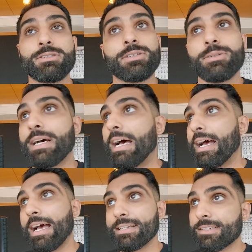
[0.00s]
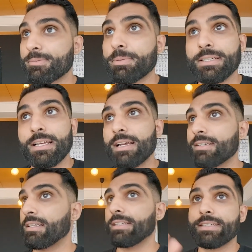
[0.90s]
So I just been
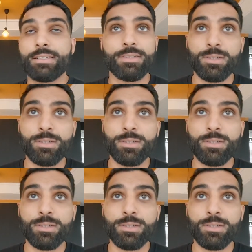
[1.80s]
kind of like,